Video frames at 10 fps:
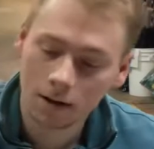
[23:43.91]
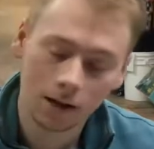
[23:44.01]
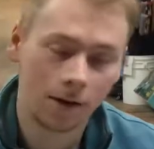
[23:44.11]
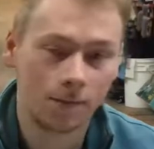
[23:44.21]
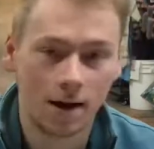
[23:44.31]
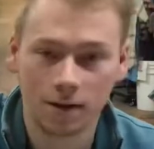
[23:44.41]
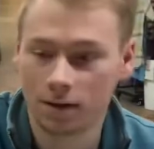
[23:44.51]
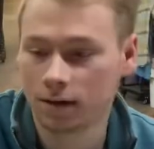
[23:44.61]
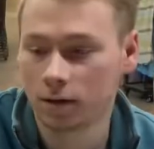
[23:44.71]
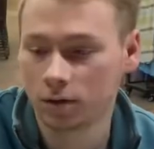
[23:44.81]
I find
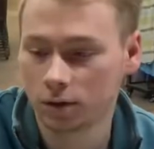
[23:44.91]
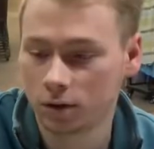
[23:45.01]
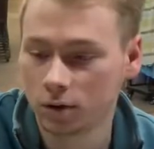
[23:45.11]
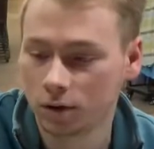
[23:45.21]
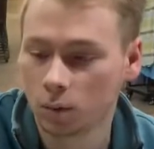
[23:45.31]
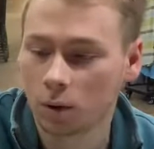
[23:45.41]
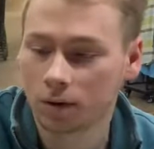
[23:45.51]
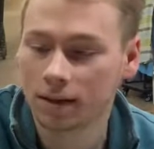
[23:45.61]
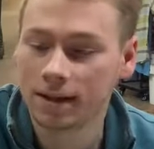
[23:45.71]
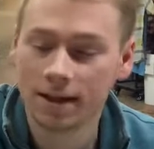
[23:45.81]
that those are usually worth a
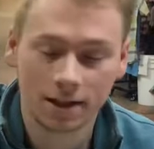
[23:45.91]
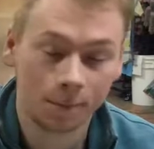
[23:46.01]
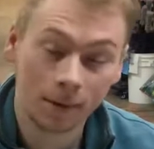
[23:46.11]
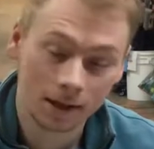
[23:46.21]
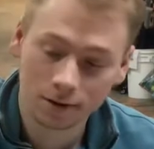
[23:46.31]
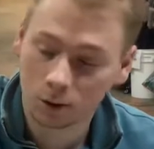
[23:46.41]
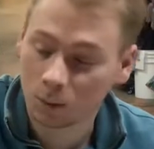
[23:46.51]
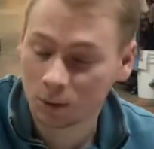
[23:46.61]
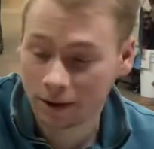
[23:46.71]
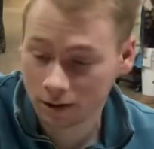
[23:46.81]
decent bit, so I'm
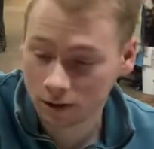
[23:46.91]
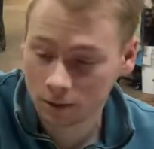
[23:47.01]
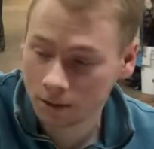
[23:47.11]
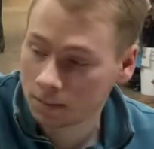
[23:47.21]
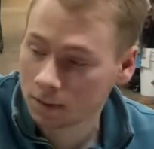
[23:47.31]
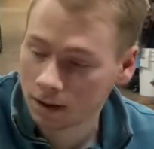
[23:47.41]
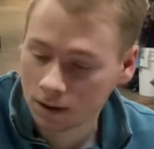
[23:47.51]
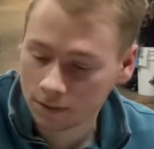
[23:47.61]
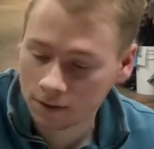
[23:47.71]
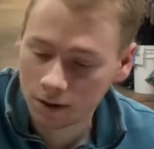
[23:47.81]
going to make a good bit of money
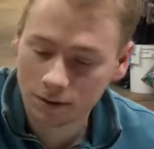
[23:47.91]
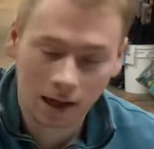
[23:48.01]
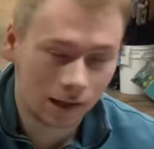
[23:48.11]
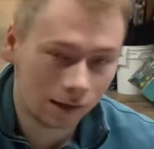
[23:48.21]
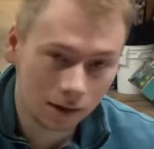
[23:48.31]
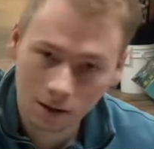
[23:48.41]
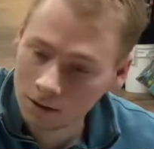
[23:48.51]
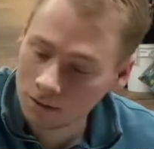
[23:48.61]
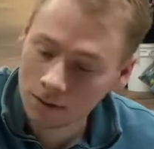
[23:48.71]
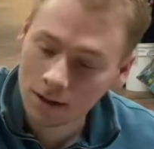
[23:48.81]
off those. I
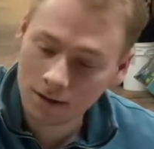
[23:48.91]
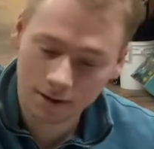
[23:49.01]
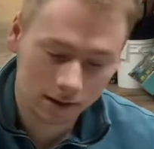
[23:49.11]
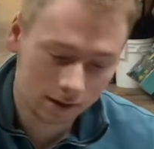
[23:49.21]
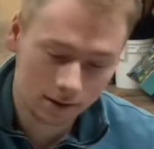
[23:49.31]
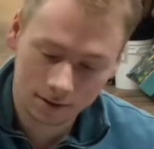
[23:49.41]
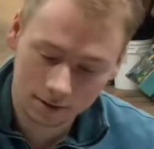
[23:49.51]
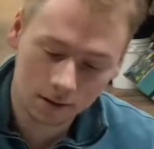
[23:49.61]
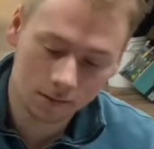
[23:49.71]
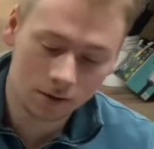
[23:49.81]
love selling this
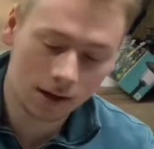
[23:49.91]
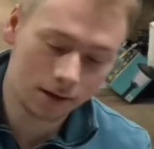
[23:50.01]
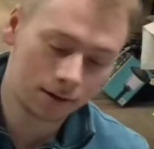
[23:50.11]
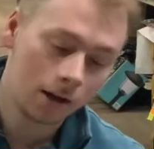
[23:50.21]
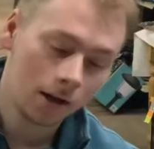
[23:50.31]
stuff, you guys.